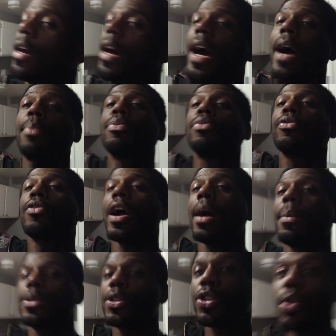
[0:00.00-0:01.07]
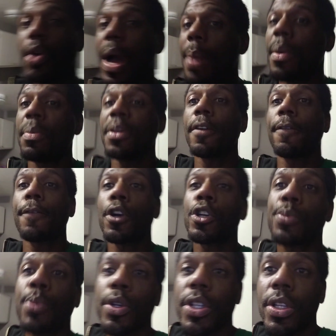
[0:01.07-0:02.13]
I promise you, I'm going to be the
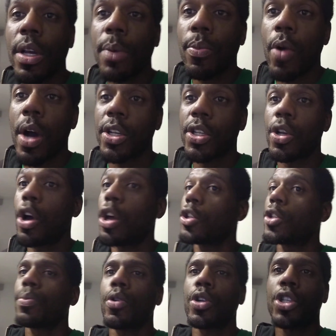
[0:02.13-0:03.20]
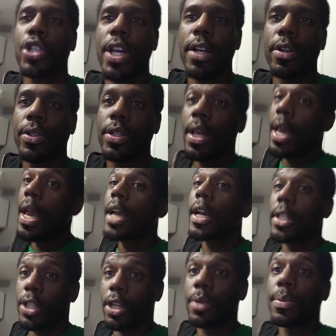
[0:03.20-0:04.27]
first person up watching all the sports channels
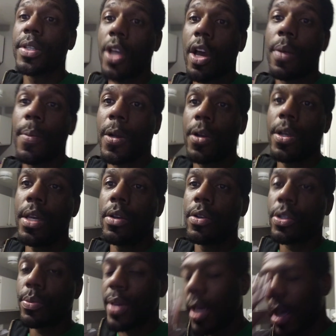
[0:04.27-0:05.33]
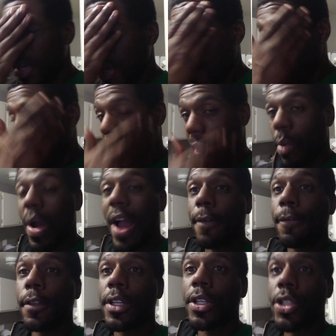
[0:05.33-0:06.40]
because they're going to be talking about our Eagles, man. And
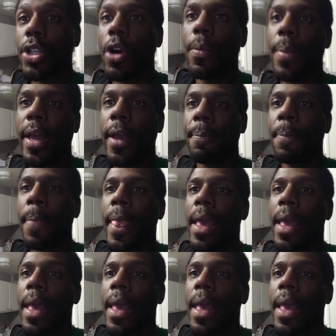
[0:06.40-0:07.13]
rightfully so, man.